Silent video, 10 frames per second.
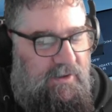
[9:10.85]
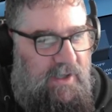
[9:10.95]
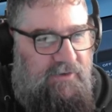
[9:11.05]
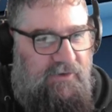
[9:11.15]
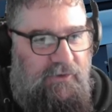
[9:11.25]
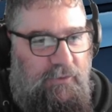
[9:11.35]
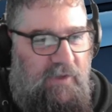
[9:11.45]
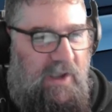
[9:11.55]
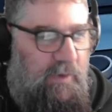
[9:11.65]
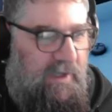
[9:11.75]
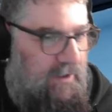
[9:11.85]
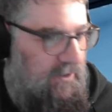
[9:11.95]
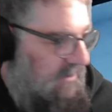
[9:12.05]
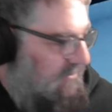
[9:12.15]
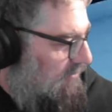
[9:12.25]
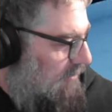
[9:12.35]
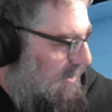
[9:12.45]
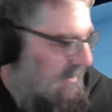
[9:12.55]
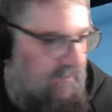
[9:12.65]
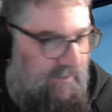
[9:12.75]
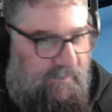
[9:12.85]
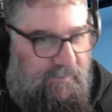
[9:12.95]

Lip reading: And to do that, we're going to need to drive.